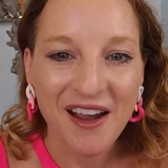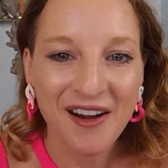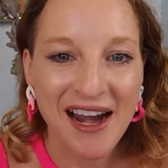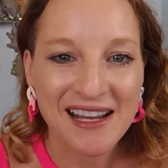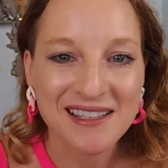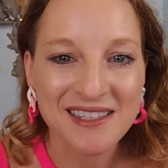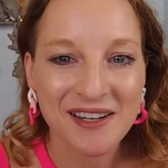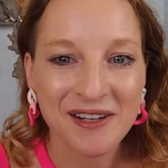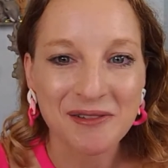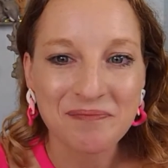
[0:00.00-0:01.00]
All right,
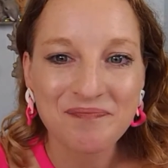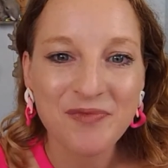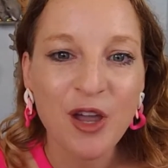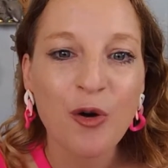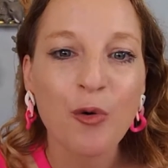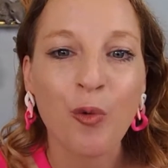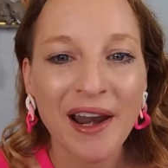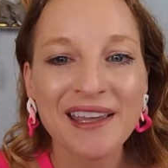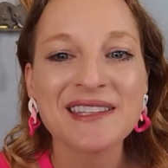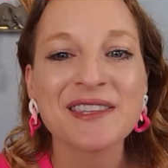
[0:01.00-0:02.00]
so
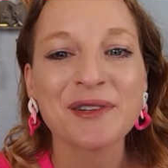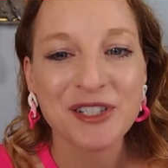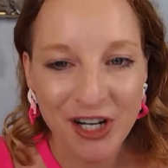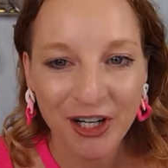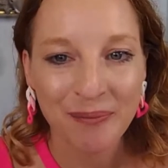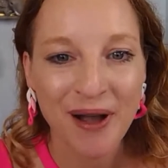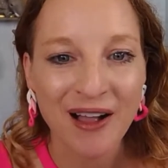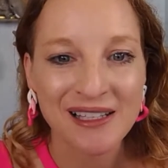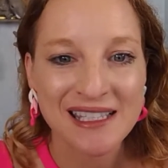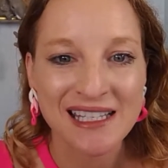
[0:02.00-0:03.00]
what is the return
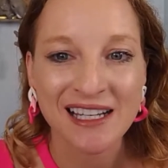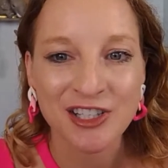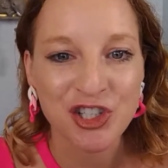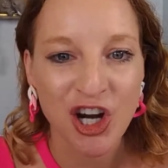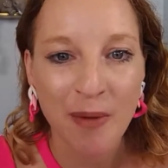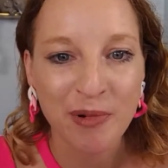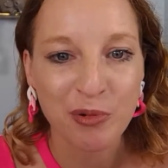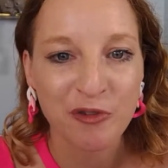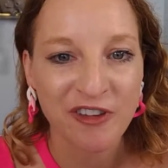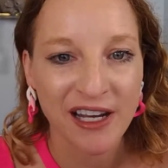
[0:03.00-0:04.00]
policy on shoppable